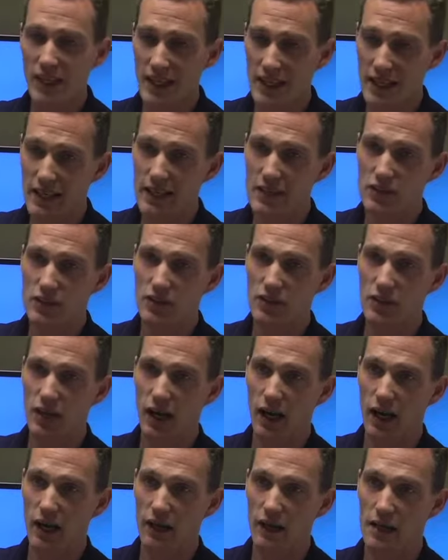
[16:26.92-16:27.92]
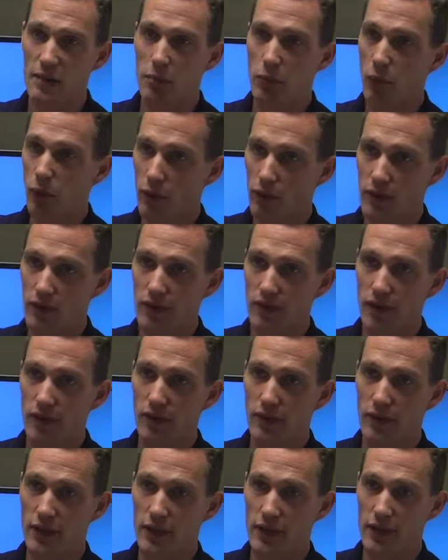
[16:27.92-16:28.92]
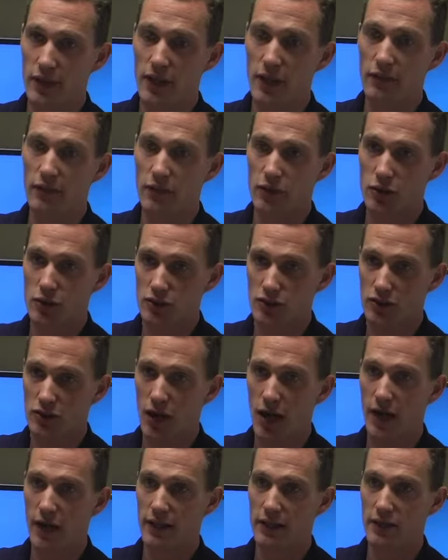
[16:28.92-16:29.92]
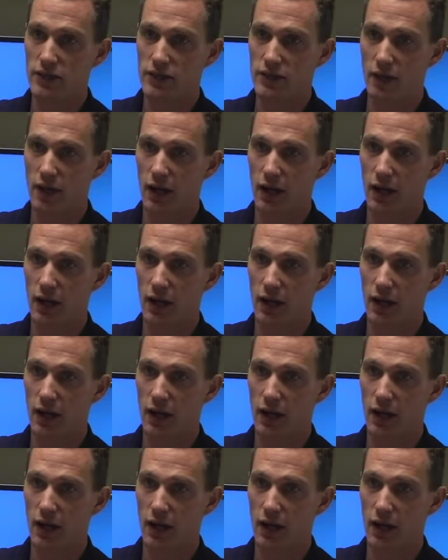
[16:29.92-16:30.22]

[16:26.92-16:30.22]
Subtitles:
It is important that the individual signs